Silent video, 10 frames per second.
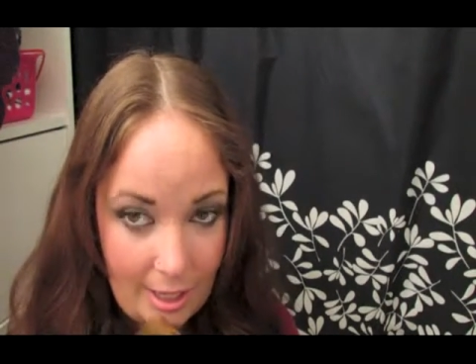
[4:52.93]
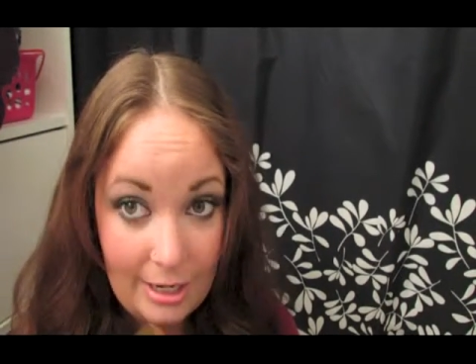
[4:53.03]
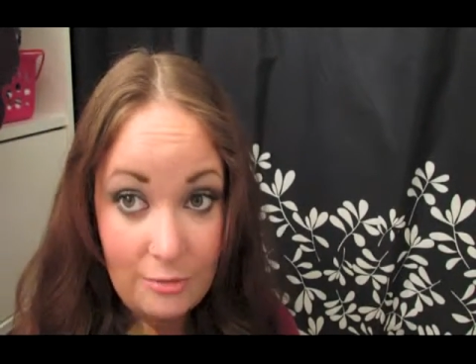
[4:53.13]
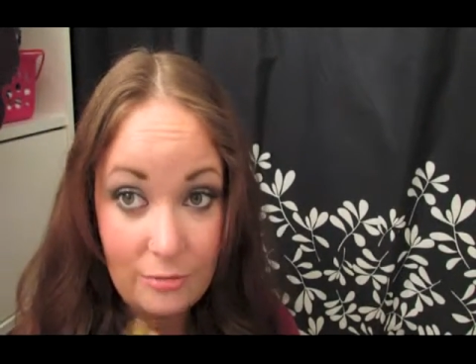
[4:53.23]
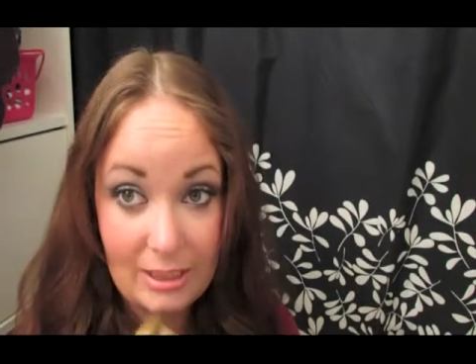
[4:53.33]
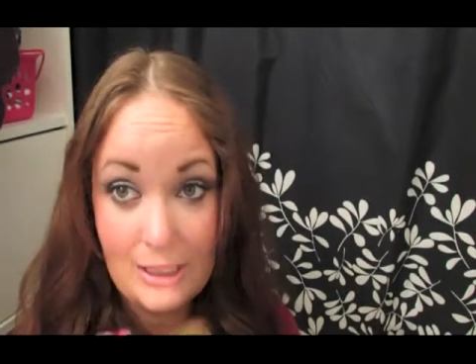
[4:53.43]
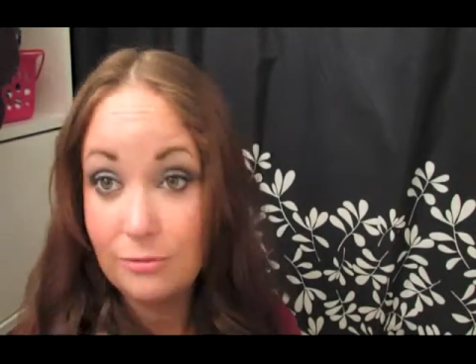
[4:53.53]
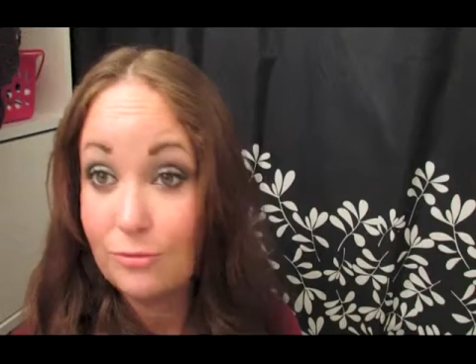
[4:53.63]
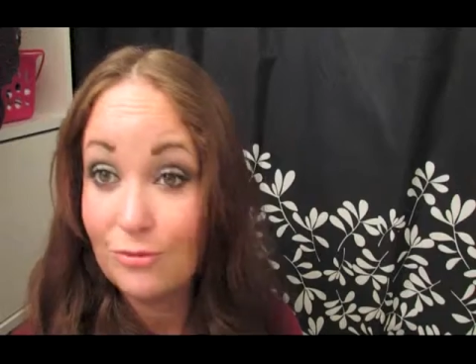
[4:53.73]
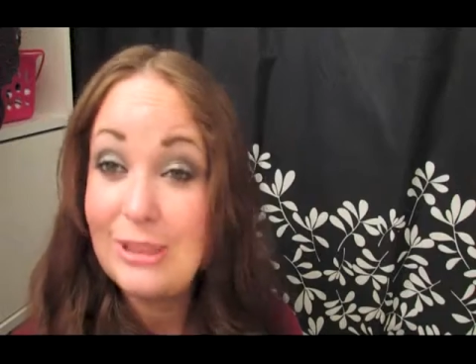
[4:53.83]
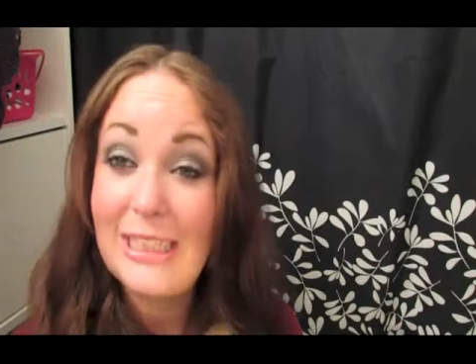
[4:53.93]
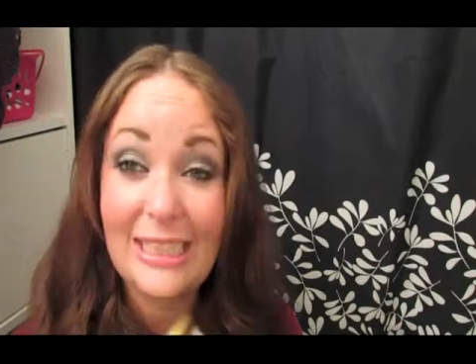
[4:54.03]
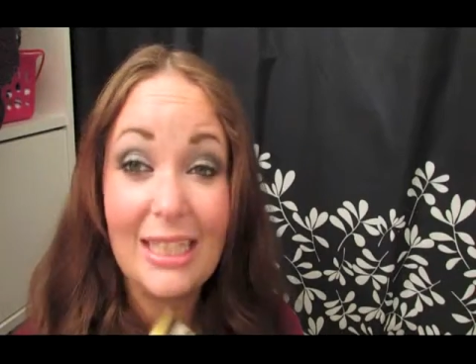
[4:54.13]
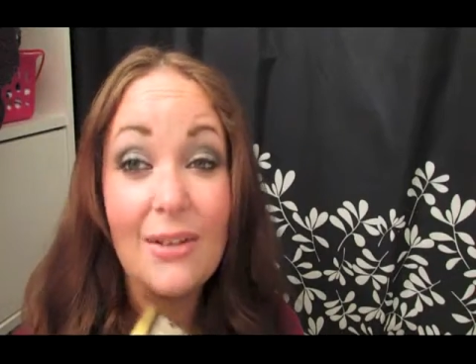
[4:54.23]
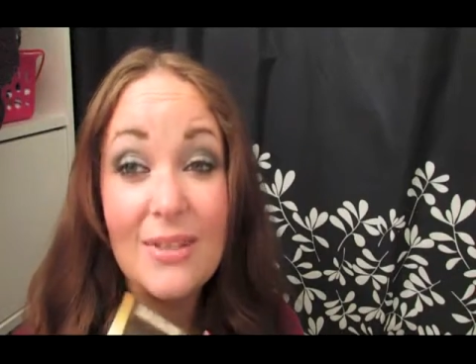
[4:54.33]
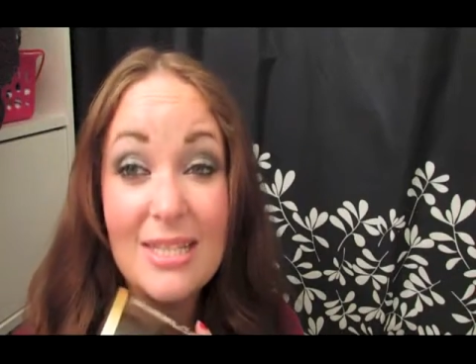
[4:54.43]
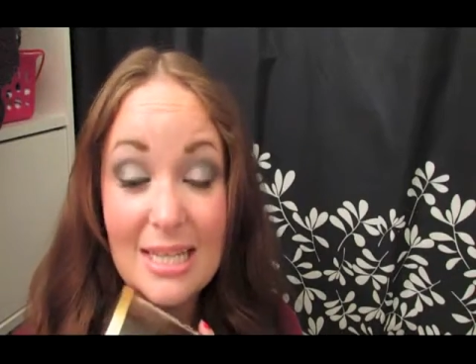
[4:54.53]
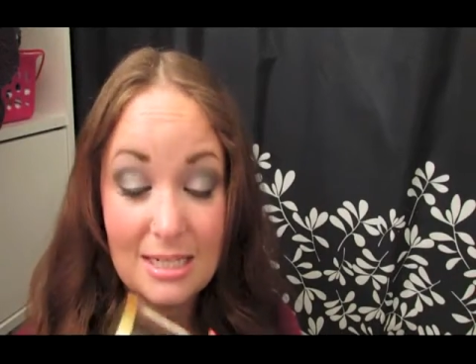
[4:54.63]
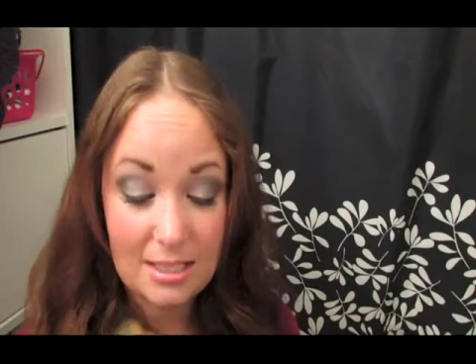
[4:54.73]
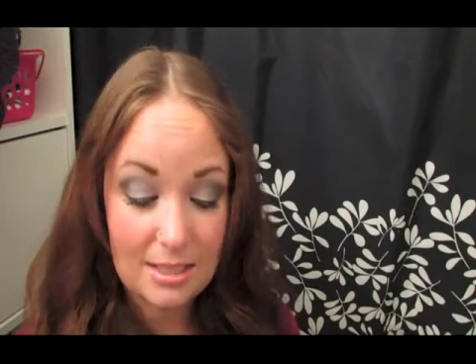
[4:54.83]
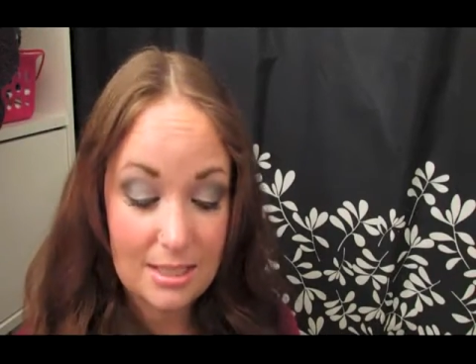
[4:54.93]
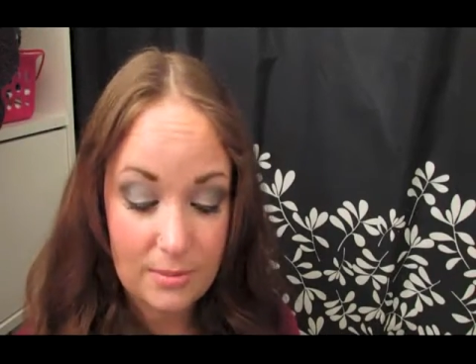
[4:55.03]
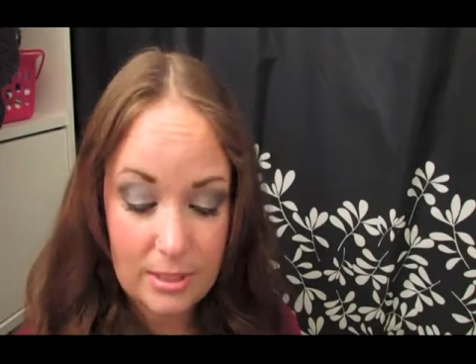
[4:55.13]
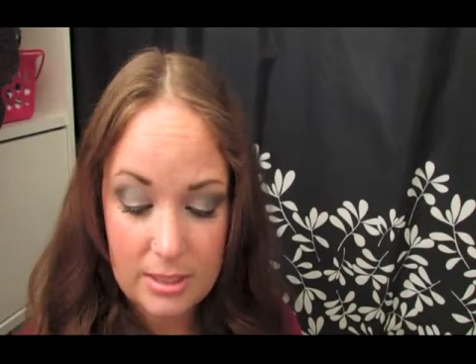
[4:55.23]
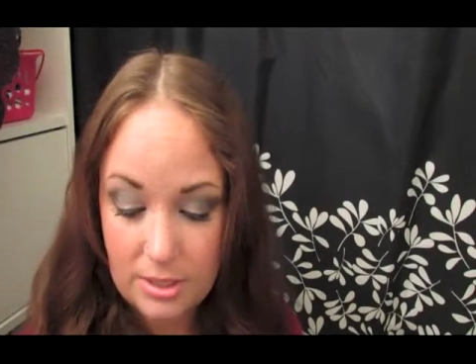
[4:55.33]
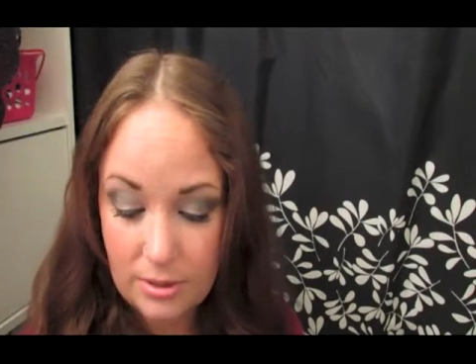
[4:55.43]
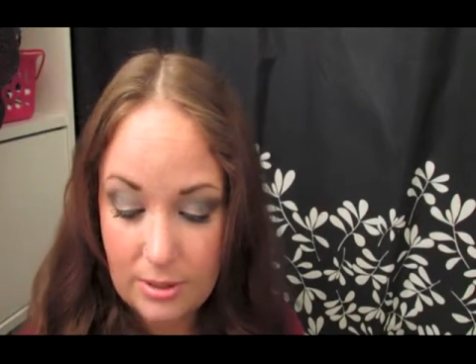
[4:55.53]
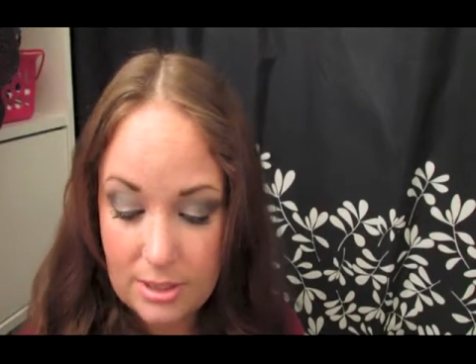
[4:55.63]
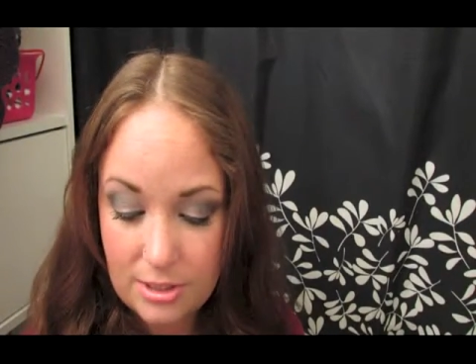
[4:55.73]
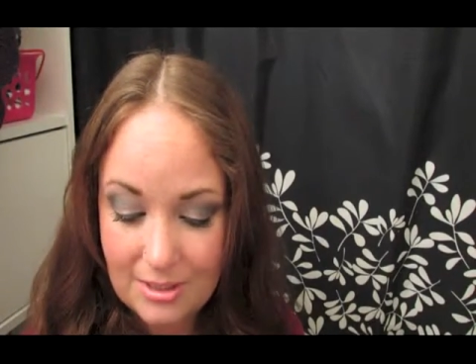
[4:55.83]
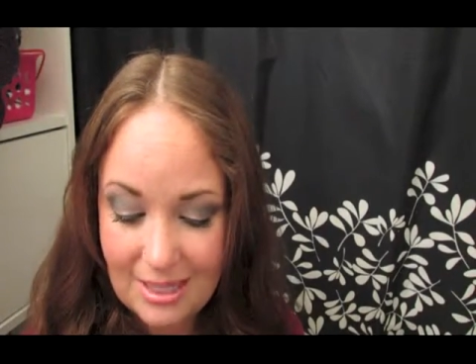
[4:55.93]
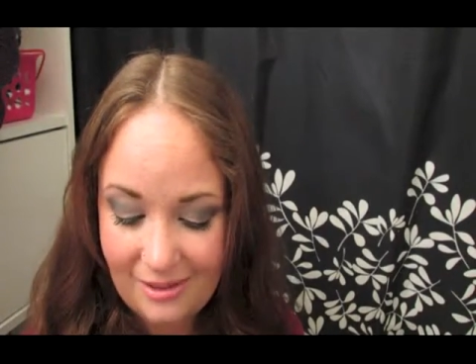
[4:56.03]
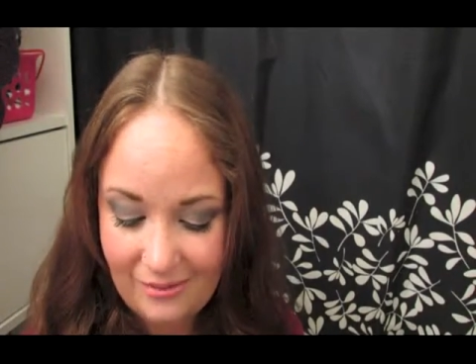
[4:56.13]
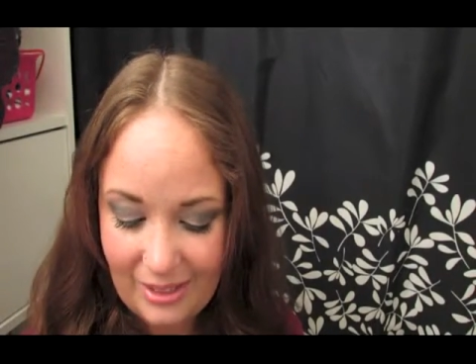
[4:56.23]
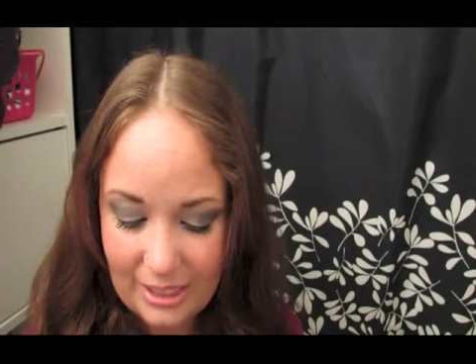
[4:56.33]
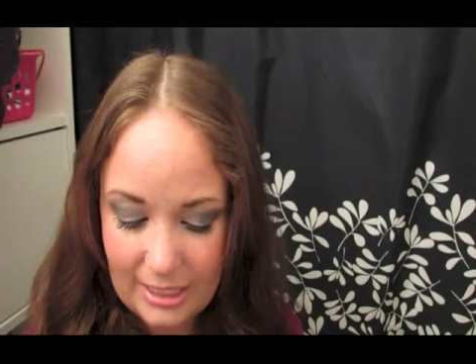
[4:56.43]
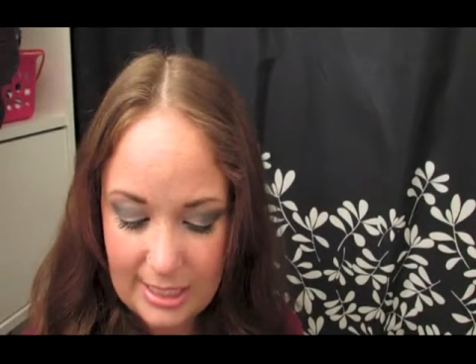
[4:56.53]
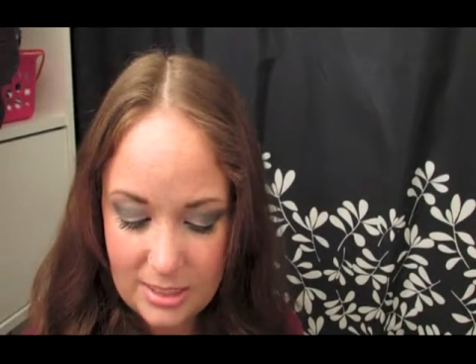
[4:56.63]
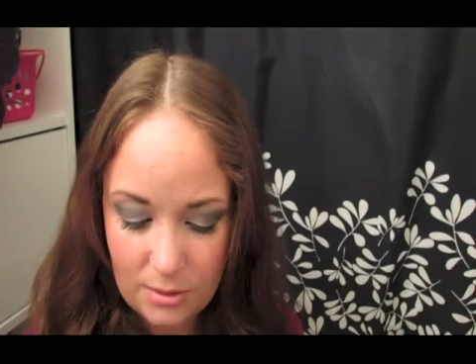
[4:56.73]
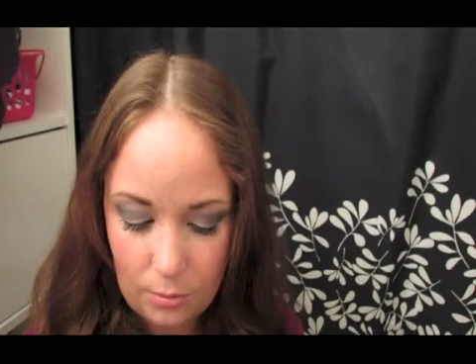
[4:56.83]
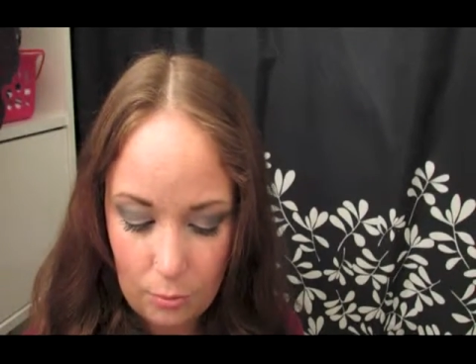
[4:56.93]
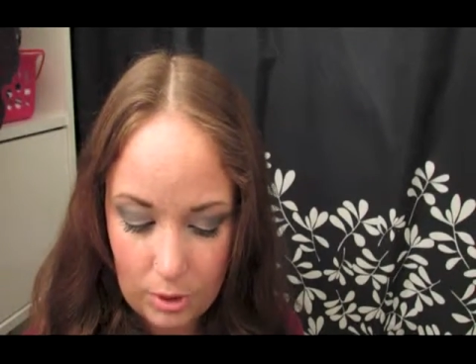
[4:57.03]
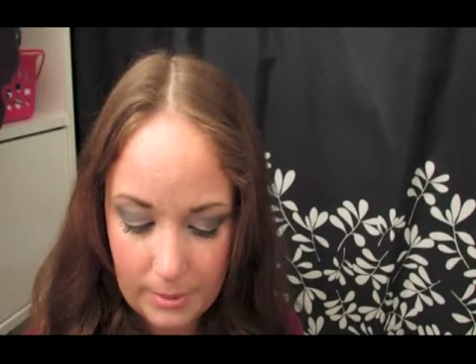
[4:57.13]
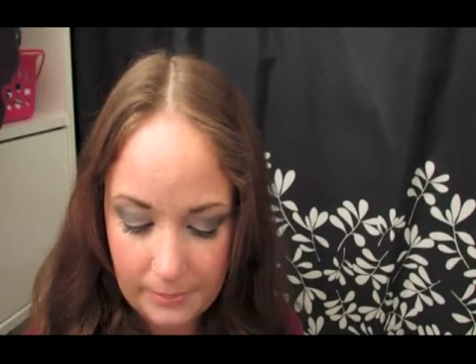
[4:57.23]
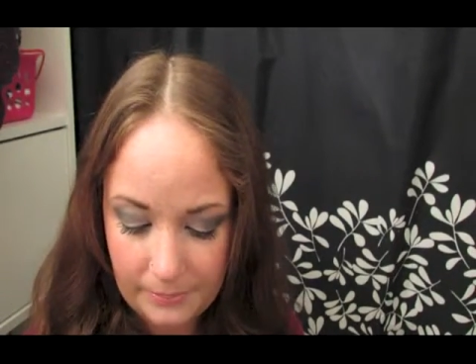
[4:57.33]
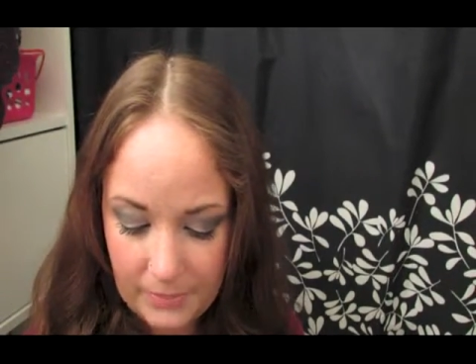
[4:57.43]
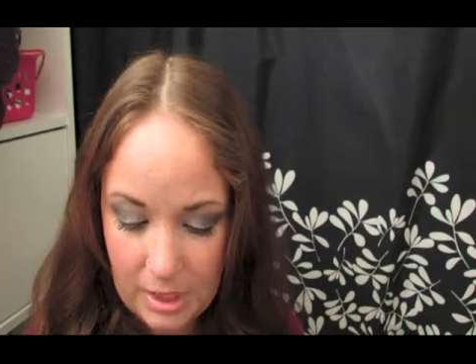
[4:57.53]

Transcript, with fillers: I really, really love the scent of this one. So it's just kind of like a nice warm